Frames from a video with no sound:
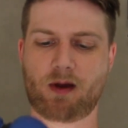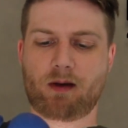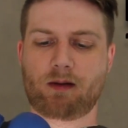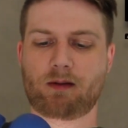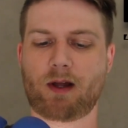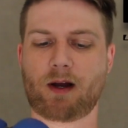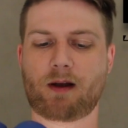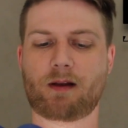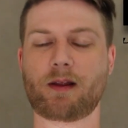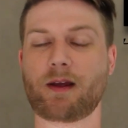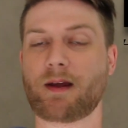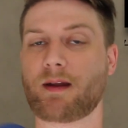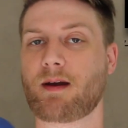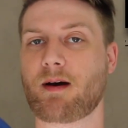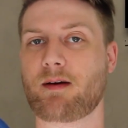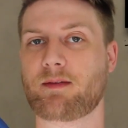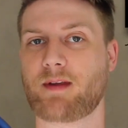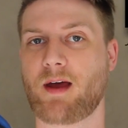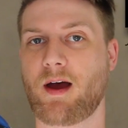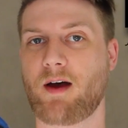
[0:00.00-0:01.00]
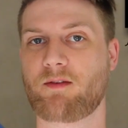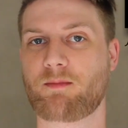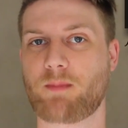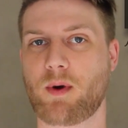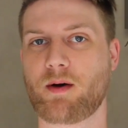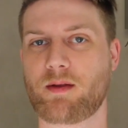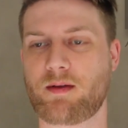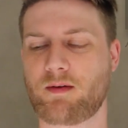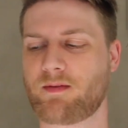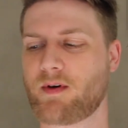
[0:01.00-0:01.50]
Luckily enough to have
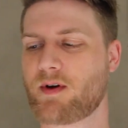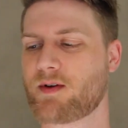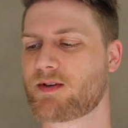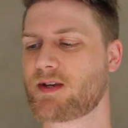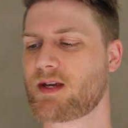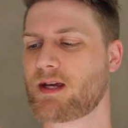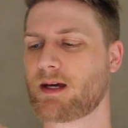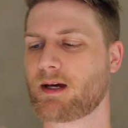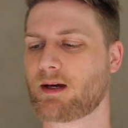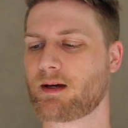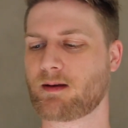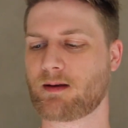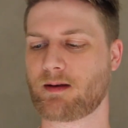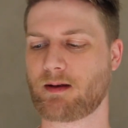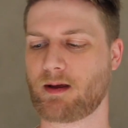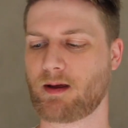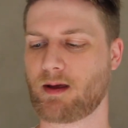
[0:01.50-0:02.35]
both of those here.